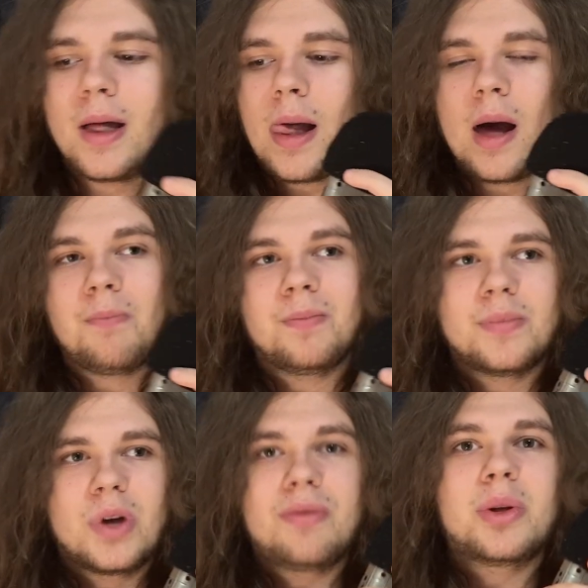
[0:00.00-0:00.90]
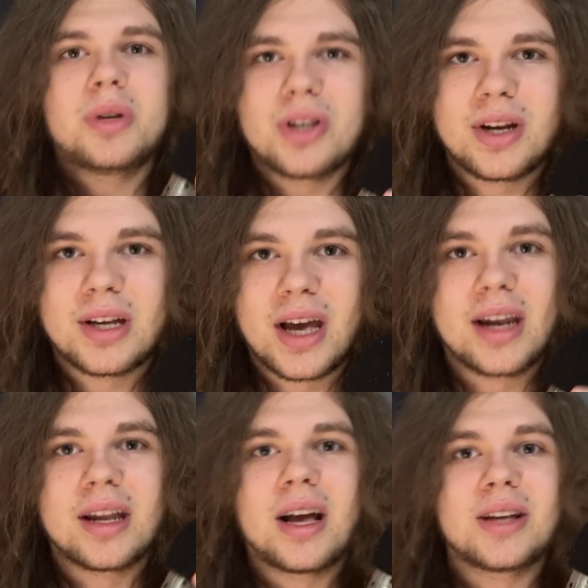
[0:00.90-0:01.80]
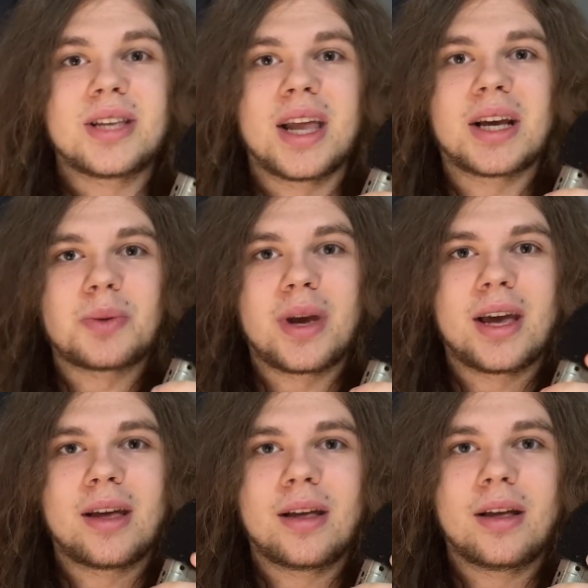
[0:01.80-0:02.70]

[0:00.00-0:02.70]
Hopefully you enjoyed, and I'll see you next week.